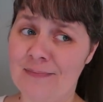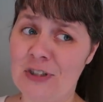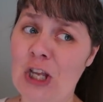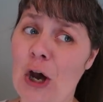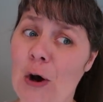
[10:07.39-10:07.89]

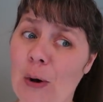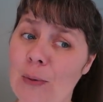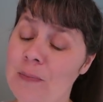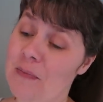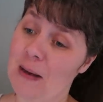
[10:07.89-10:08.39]

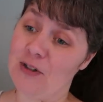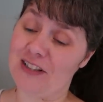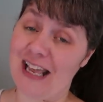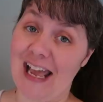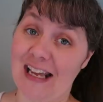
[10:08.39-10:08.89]
So I'm
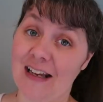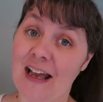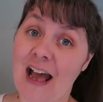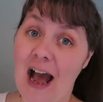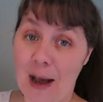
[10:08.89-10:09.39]
just saying,
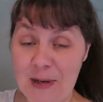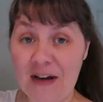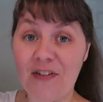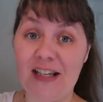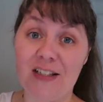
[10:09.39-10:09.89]
I'm
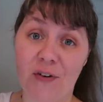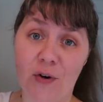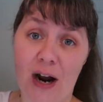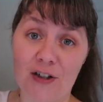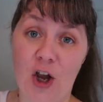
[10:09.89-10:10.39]
gonna have links for
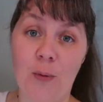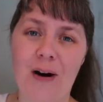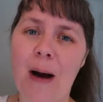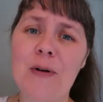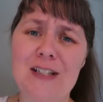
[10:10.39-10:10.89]

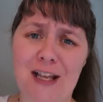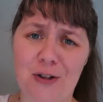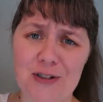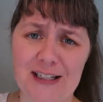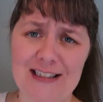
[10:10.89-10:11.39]
Crocktober. I'll put
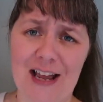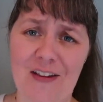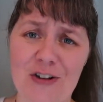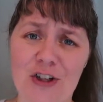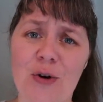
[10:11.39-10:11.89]
Taylor's link down
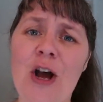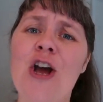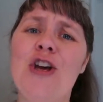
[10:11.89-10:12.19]
there too.